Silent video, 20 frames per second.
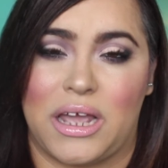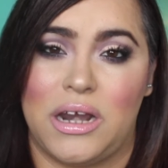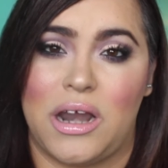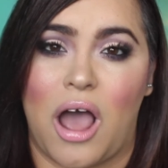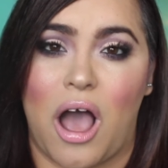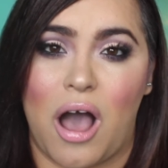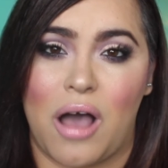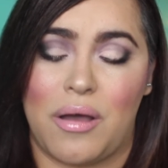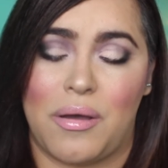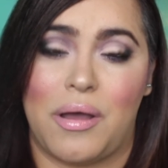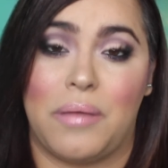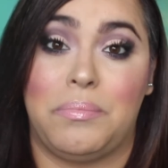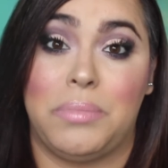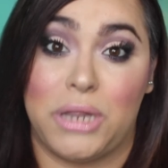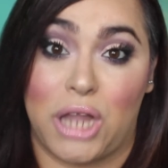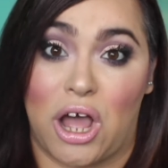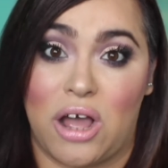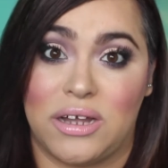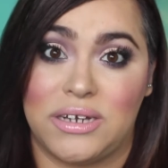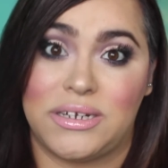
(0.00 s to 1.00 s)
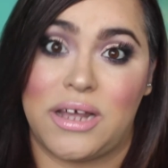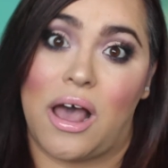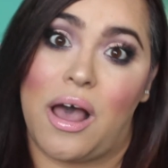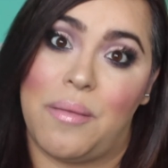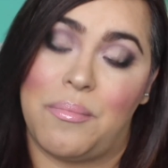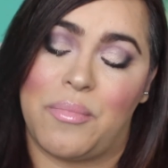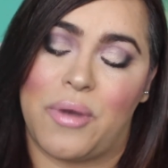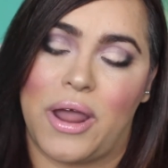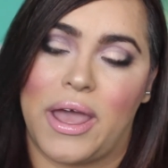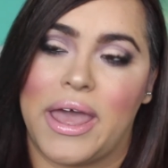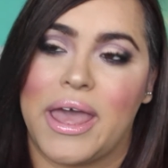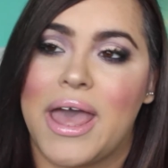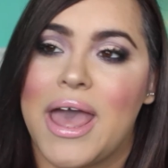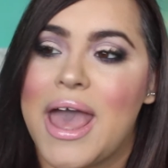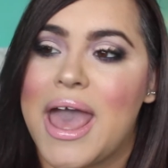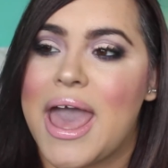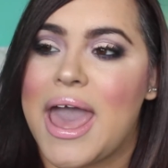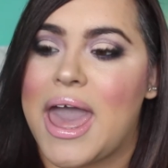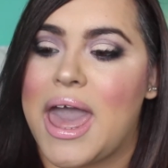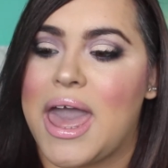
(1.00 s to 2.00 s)
a blonde ombre,
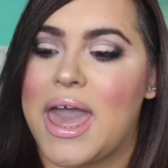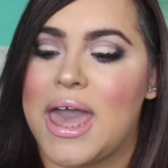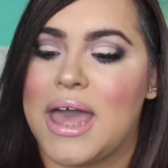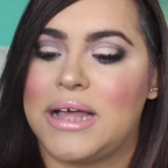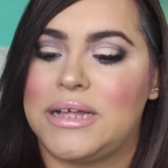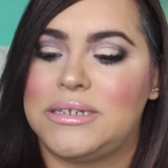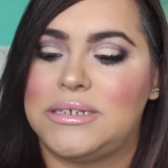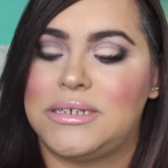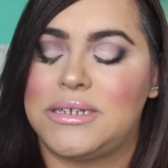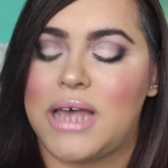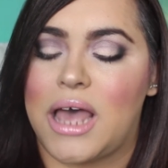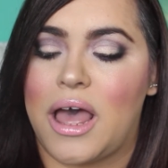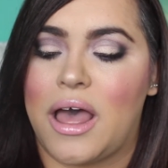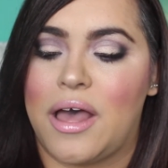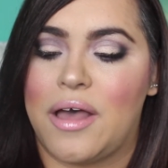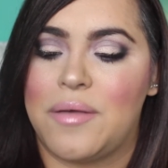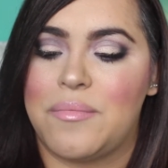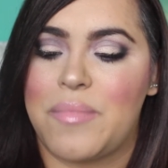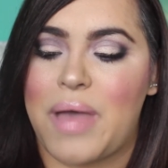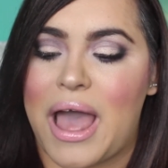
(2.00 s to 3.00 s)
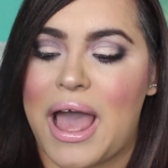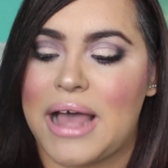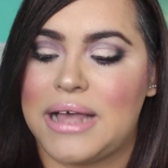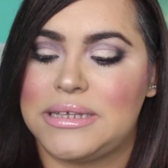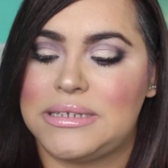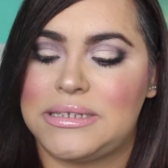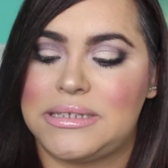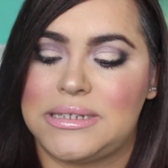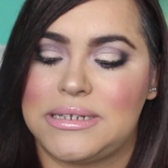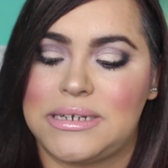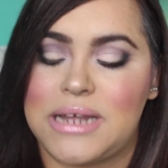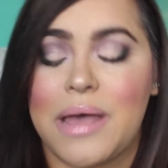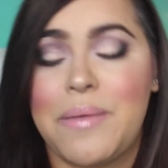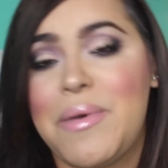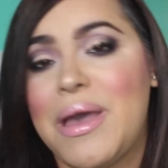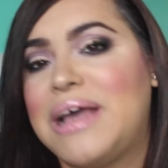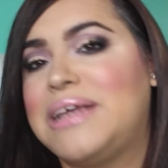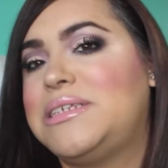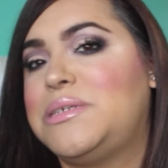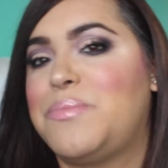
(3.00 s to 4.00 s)
and as the time
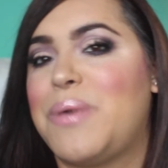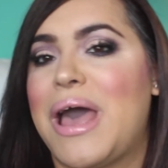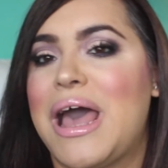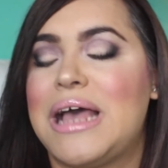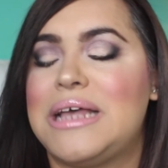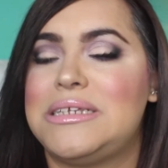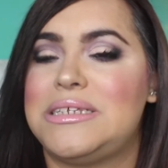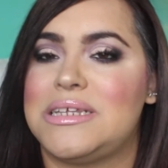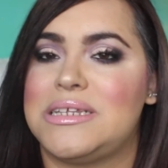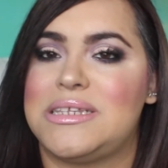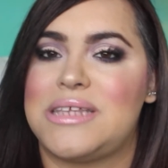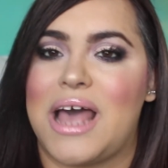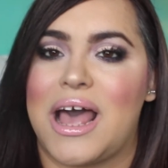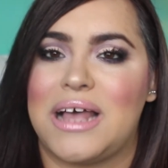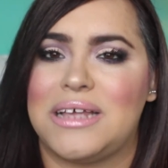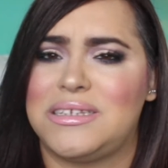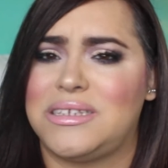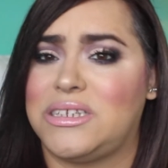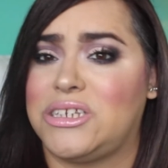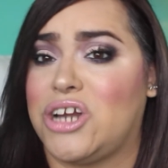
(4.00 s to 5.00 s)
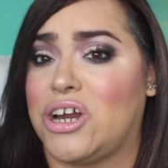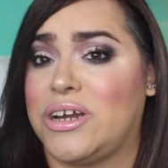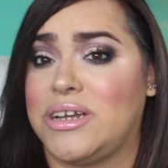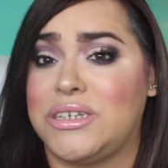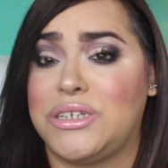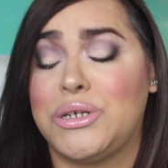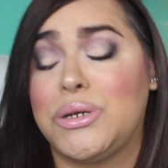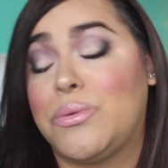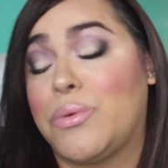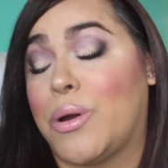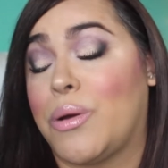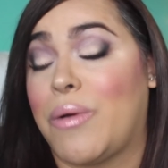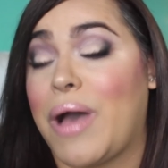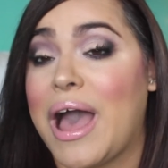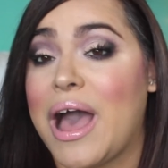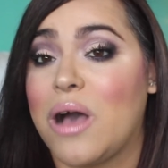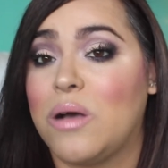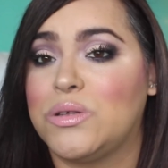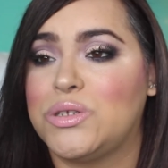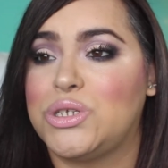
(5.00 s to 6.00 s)
has passed, it has started to grow
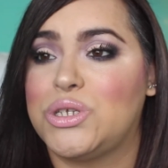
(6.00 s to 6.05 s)
out.